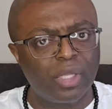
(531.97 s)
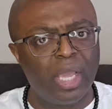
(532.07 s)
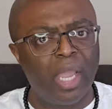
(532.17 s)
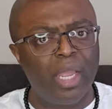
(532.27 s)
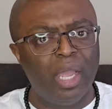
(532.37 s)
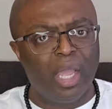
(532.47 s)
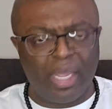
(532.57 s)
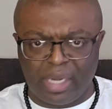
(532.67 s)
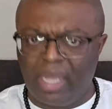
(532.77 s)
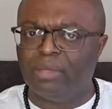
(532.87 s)
okay?
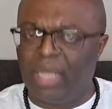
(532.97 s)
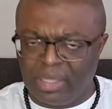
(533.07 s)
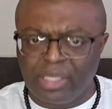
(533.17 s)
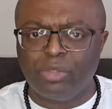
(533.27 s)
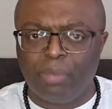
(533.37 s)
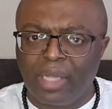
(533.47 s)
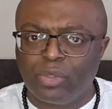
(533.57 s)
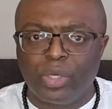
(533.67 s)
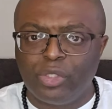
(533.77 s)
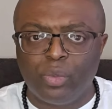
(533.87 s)
And I think she was like
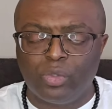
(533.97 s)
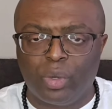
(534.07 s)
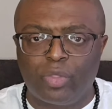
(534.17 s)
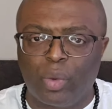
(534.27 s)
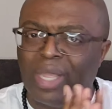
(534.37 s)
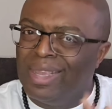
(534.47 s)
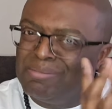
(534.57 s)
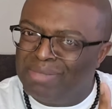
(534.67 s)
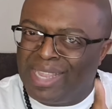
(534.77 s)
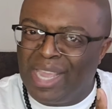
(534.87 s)
22 or 23.
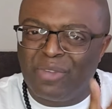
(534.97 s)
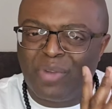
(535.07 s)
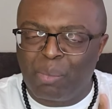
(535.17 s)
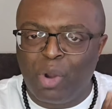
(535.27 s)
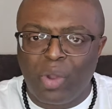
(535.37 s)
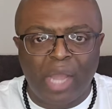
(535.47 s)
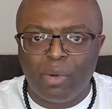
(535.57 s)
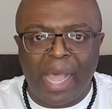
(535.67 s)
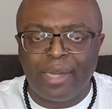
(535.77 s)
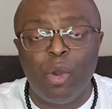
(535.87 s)
Again, if I'm wrong,
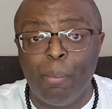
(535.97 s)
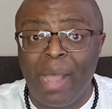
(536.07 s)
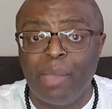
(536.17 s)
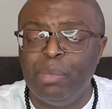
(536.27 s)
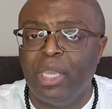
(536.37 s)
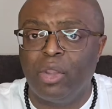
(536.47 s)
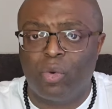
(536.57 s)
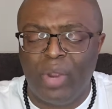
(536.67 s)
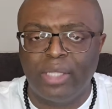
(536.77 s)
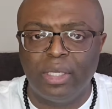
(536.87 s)
I don't mind being
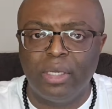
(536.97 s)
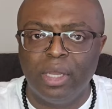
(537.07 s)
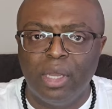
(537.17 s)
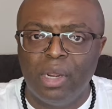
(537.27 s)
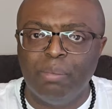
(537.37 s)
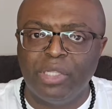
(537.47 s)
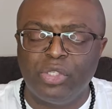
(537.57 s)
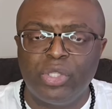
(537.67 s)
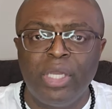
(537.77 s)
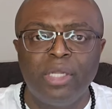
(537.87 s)
corrected.
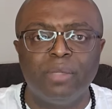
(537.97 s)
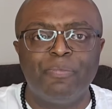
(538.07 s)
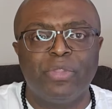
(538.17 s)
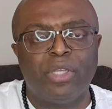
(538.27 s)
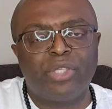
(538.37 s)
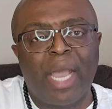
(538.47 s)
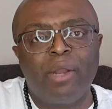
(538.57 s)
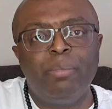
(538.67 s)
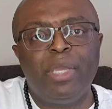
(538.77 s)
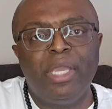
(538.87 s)
But still, there's
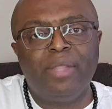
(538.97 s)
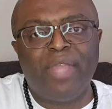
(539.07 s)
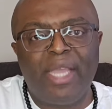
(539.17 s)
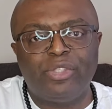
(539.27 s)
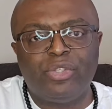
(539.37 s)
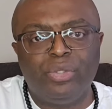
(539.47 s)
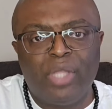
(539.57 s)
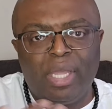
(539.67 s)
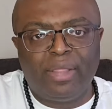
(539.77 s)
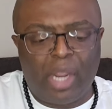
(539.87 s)
got to be
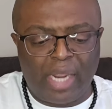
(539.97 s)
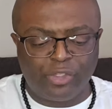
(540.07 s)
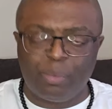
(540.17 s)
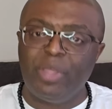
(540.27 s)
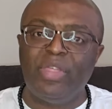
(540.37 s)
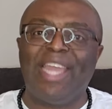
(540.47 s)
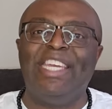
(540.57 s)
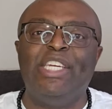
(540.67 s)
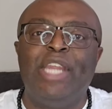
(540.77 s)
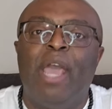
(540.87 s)
there has to be
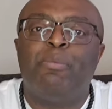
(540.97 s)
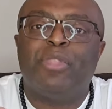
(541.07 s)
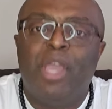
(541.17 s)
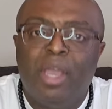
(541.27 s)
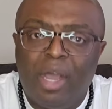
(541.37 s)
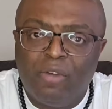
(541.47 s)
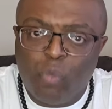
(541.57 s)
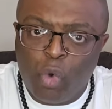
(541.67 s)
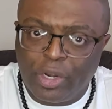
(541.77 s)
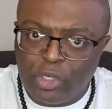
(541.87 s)
that depth
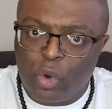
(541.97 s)
of what